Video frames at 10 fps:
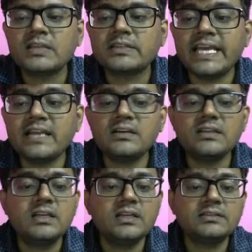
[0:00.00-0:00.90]
then
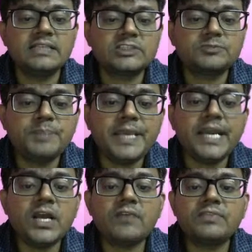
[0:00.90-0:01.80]
the speed
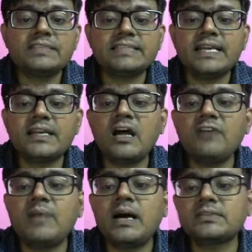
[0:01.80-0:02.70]
of the center of
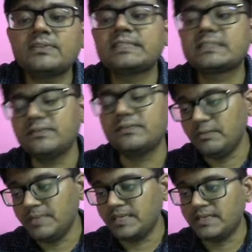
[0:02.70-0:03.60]
mass of the system will
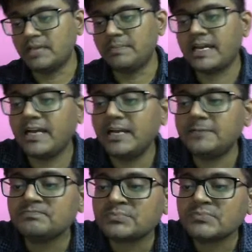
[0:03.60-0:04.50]
be, inga parunga,
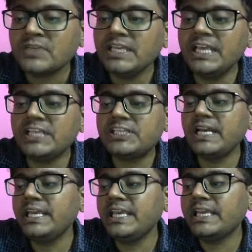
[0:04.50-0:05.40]

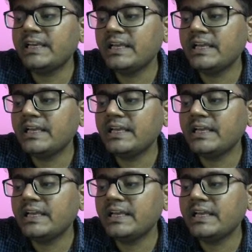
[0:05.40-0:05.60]
initially